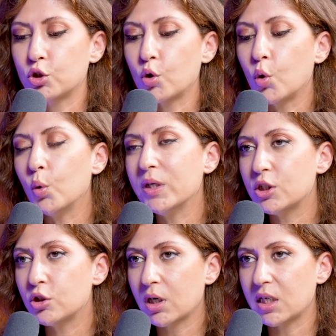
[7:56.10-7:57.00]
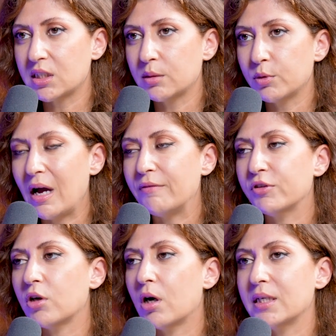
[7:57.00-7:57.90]
So who is your customer
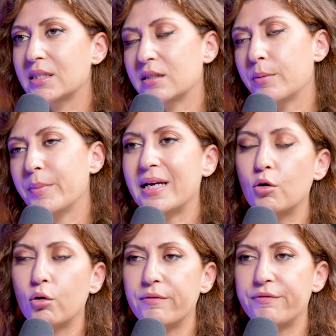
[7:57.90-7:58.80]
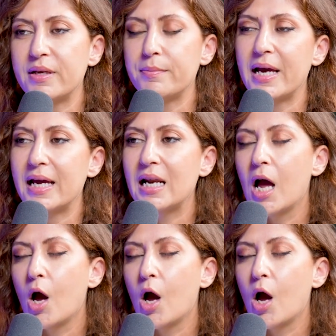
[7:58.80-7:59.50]
avatar? Is it a male or a female?